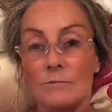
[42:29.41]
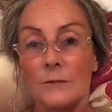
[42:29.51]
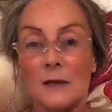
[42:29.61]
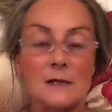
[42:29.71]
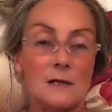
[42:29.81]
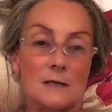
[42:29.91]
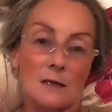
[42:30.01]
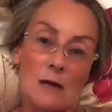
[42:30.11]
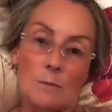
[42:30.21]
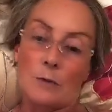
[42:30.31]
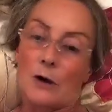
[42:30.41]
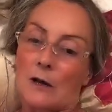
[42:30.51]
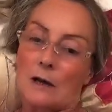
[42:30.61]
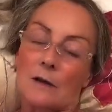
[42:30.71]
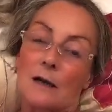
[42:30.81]
That's it. So we're
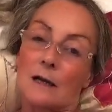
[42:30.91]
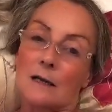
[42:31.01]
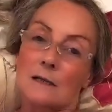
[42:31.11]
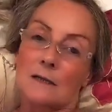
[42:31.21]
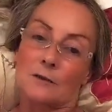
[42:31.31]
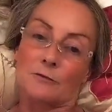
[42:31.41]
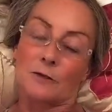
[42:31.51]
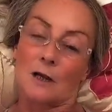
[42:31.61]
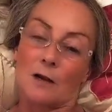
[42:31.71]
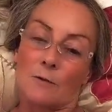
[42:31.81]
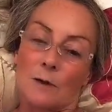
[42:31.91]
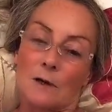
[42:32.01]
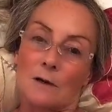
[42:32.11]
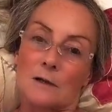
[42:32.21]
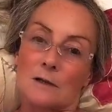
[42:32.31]
embodying the higher self now. We're
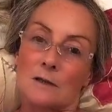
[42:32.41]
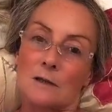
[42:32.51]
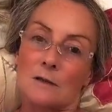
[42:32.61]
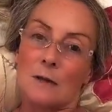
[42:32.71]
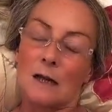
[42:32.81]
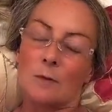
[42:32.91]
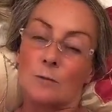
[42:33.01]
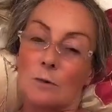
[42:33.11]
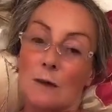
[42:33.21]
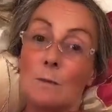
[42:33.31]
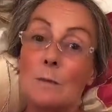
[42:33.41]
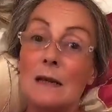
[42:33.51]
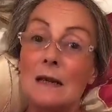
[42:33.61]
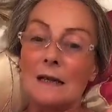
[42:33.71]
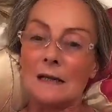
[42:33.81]
not just doing it, but we're
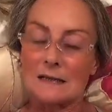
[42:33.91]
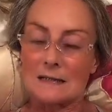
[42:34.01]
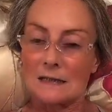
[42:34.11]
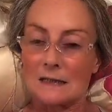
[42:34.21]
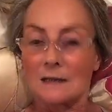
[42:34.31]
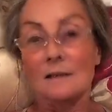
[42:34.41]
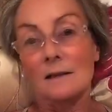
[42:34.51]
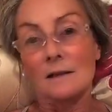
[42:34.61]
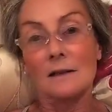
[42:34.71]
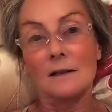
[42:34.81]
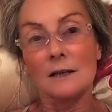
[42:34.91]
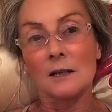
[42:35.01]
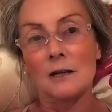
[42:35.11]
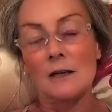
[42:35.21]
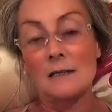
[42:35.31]
being it.
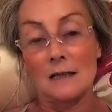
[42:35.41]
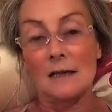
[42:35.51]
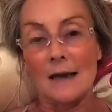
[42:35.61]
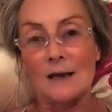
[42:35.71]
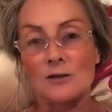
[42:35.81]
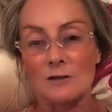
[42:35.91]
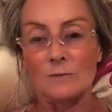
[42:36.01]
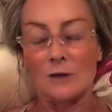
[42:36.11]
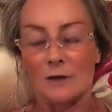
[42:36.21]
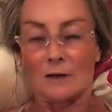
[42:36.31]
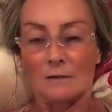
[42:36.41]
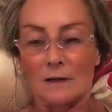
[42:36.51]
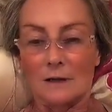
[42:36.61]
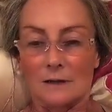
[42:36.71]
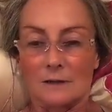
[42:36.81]
It's in action per the
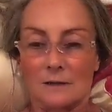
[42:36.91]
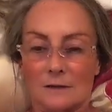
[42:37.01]
way. Yeah.